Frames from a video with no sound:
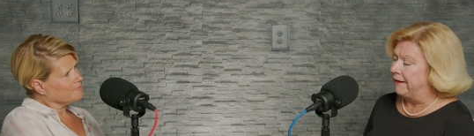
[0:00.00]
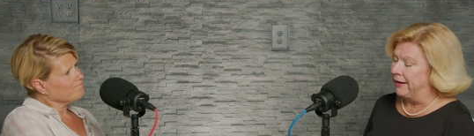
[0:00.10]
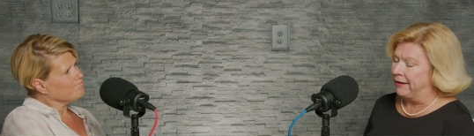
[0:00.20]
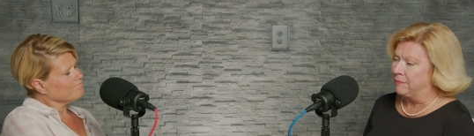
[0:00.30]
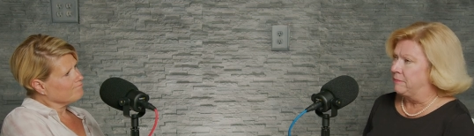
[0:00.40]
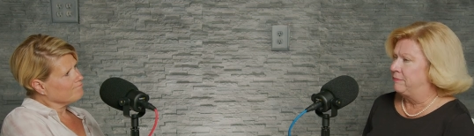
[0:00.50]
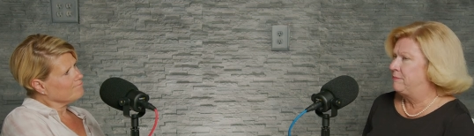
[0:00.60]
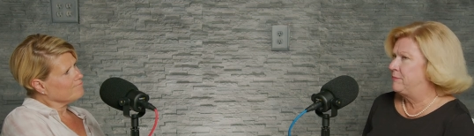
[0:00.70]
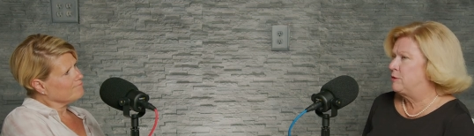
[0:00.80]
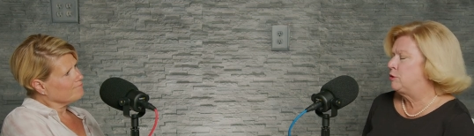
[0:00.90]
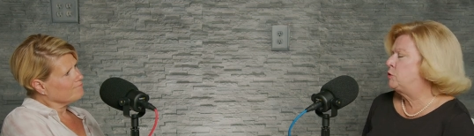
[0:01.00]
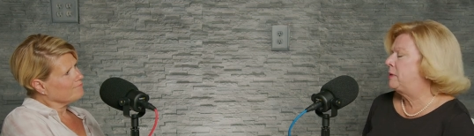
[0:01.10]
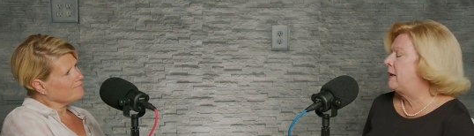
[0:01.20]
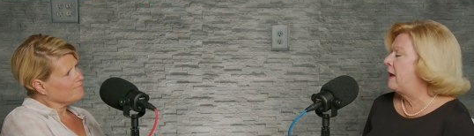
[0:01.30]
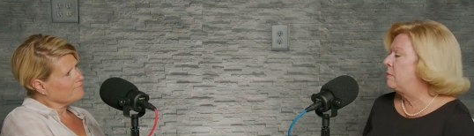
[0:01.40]
Speaker 1: uh, to
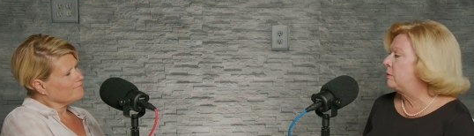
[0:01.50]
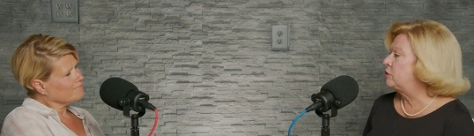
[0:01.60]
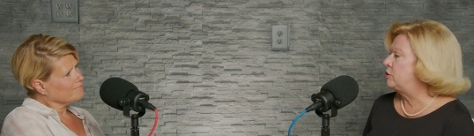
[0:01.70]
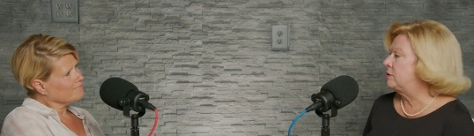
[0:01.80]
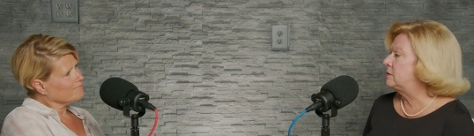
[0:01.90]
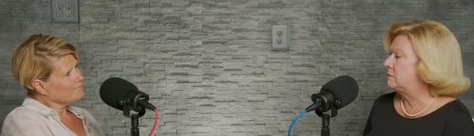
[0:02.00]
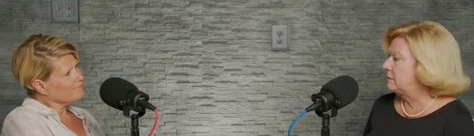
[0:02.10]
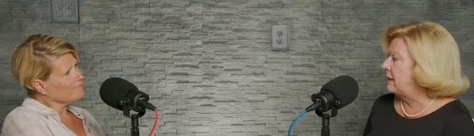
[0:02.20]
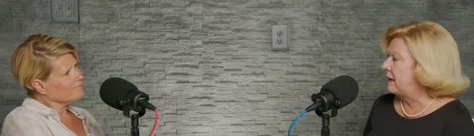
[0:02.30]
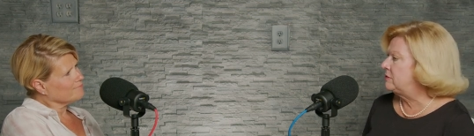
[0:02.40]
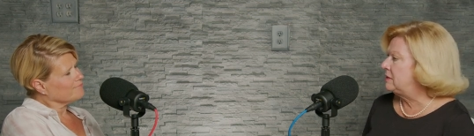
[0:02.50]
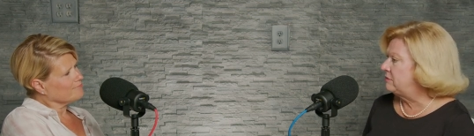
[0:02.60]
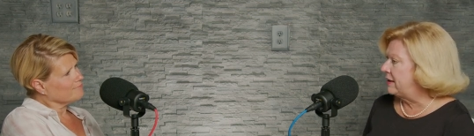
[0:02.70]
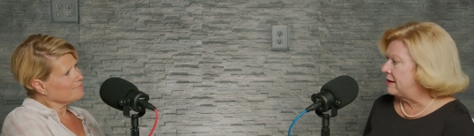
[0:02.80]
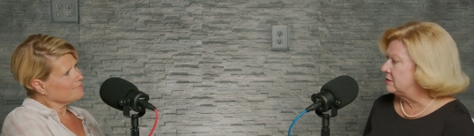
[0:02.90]
be able to just have
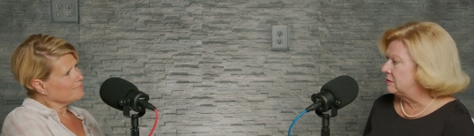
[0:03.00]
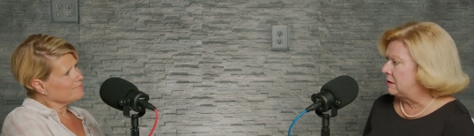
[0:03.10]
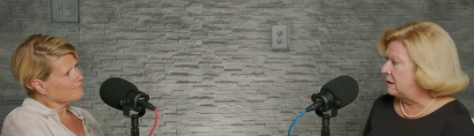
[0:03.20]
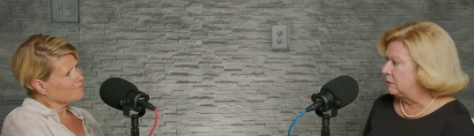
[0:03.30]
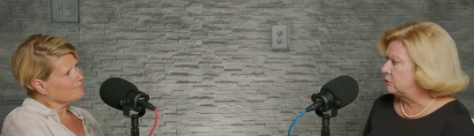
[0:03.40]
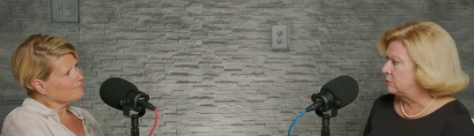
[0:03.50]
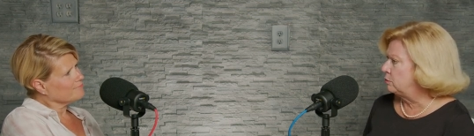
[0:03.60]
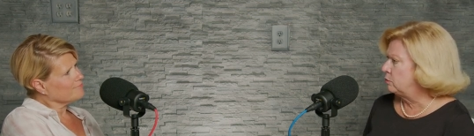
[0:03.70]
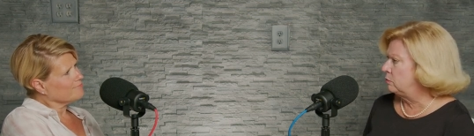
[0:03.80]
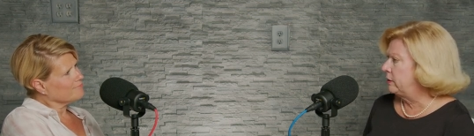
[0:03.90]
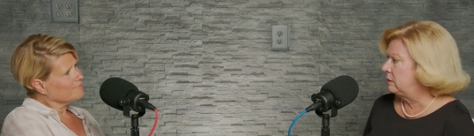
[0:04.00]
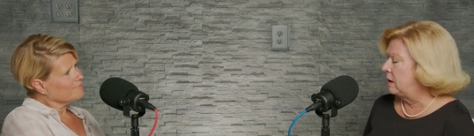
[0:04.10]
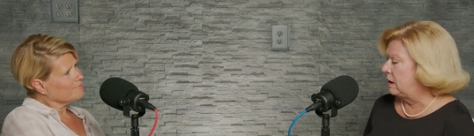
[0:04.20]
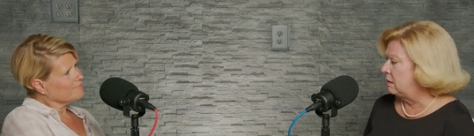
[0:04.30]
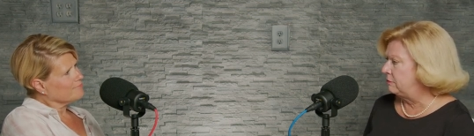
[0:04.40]
$10,000
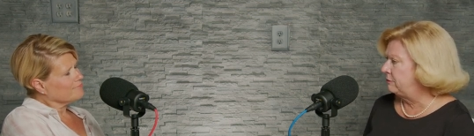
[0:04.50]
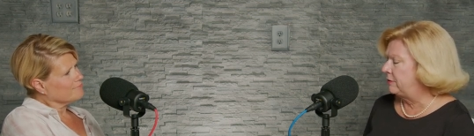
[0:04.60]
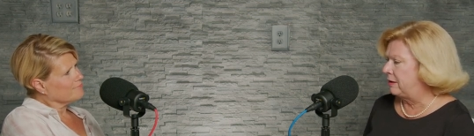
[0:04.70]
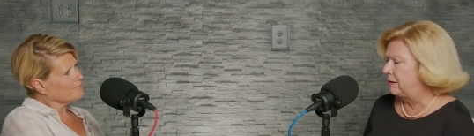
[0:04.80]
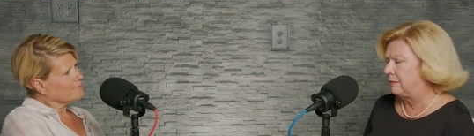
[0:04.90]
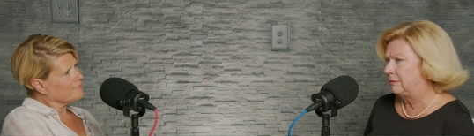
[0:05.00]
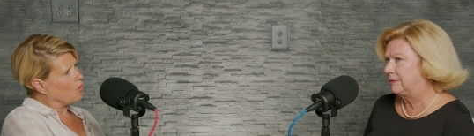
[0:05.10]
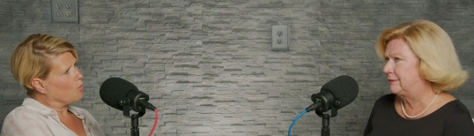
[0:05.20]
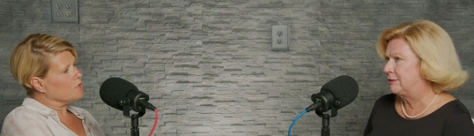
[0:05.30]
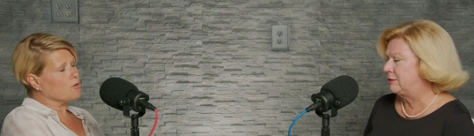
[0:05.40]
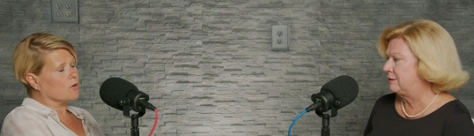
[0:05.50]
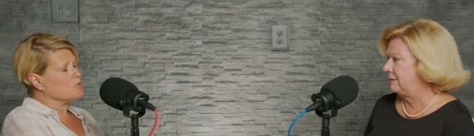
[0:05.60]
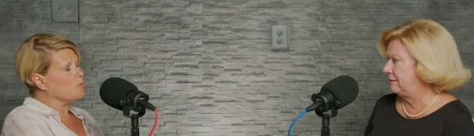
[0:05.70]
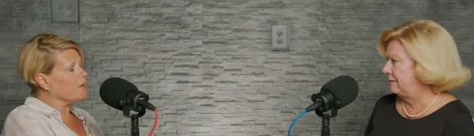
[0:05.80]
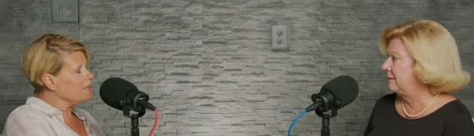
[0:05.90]
written off uh,
Speaker 2: or or
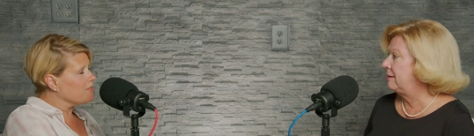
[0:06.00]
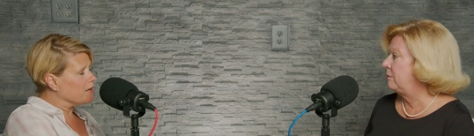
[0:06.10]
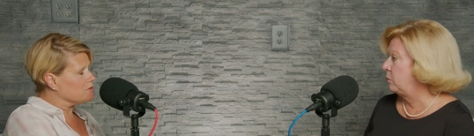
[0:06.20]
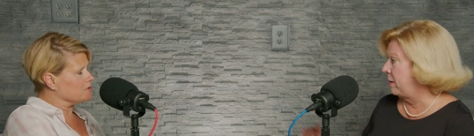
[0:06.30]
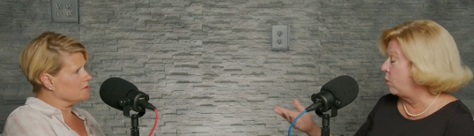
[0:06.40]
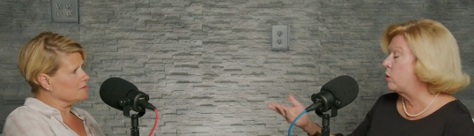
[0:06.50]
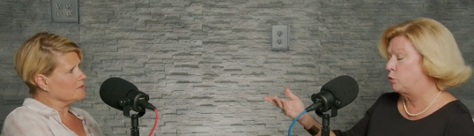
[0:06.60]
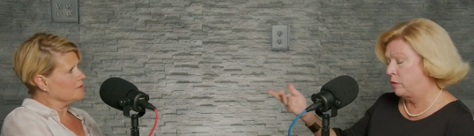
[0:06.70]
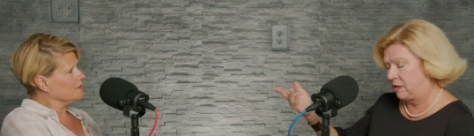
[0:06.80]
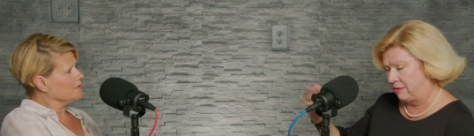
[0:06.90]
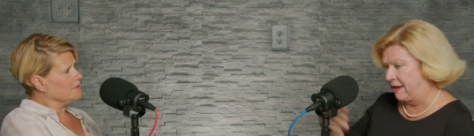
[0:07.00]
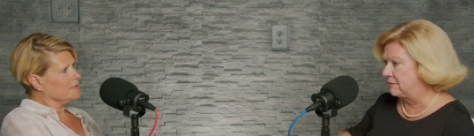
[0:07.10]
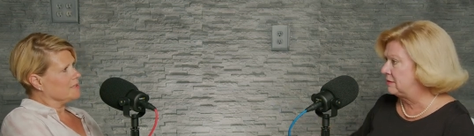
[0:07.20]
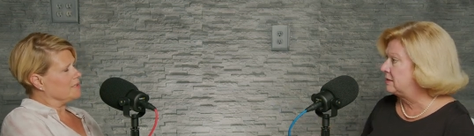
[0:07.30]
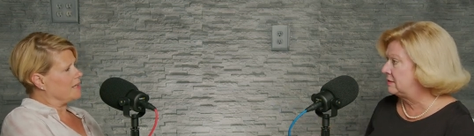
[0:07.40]
20,000
Speaker 1: right or
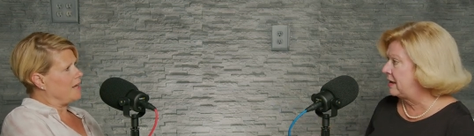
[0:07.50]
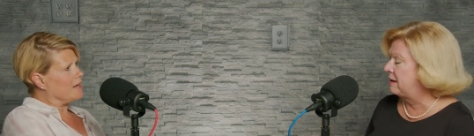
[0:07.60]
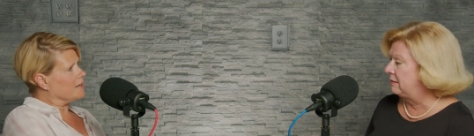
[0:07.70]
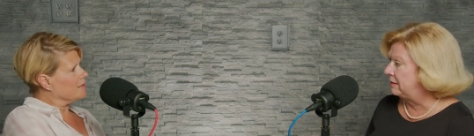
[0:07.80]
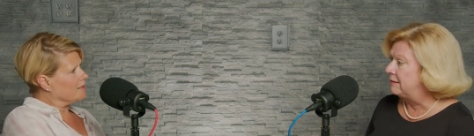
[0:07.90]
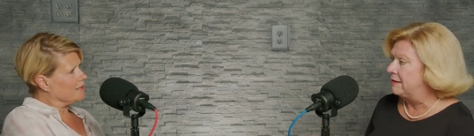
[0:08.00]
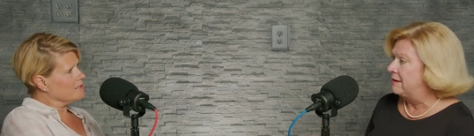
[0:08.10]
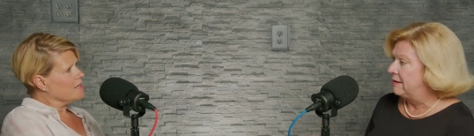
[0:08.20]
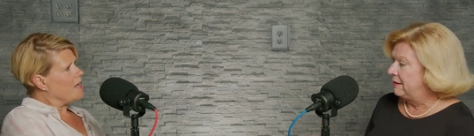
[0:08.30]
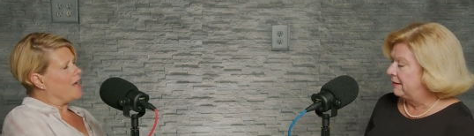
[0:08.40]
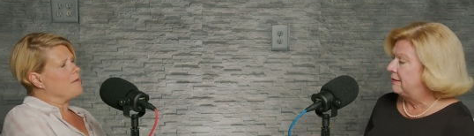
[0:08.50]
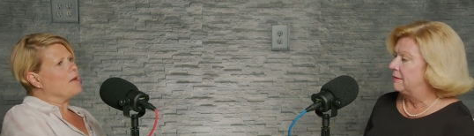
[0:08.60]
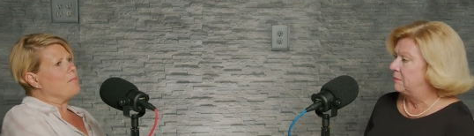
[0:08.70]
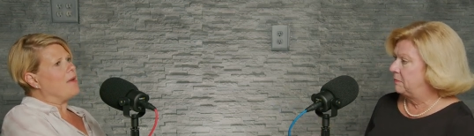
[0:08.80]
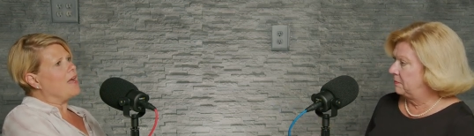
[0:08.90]
20,000 exactly
Speaker 2: yeah, it, i
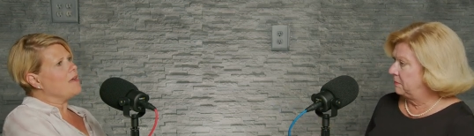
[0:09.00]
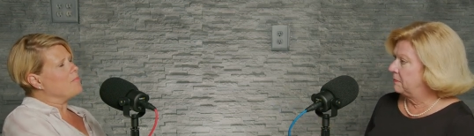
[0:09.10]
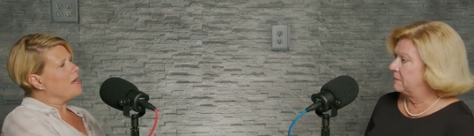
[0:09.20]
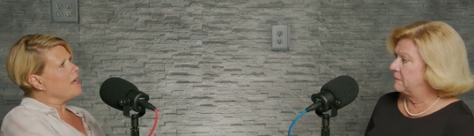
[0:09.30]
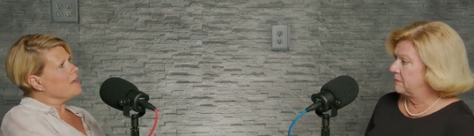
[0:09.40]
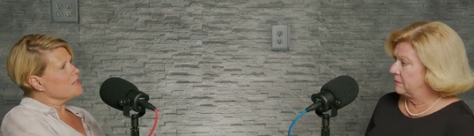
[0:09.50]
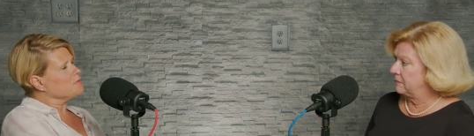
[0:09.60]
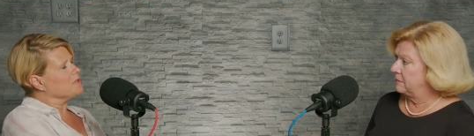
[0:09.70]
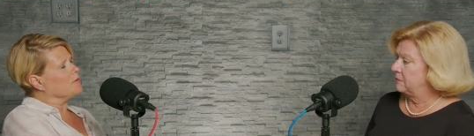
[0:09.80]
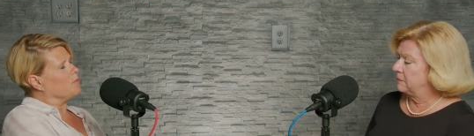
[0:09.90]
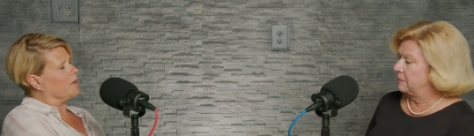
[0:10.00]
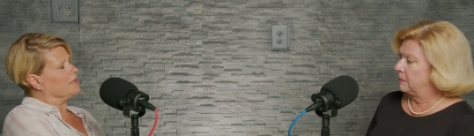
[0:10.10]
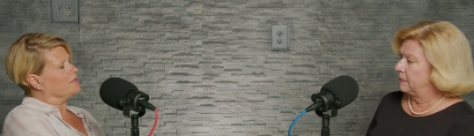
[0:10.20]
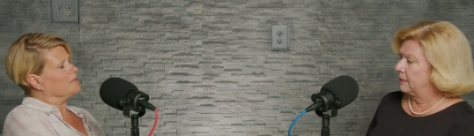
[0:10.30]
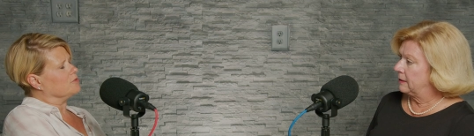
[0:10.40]
mean my my husband
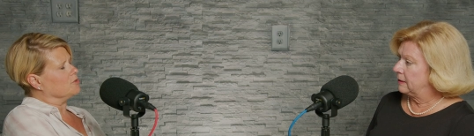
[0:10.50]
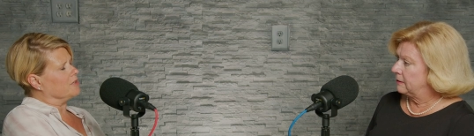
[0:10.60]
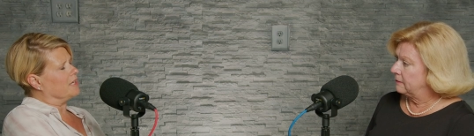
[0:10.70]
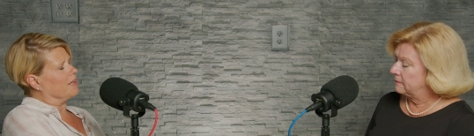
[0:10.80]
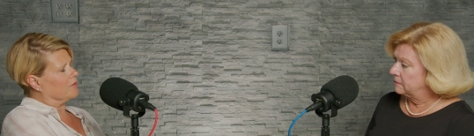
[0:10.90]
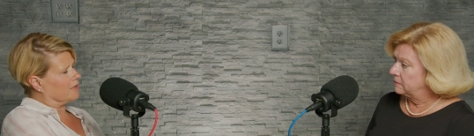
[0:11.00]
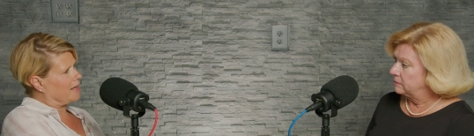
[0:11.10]
went to the naval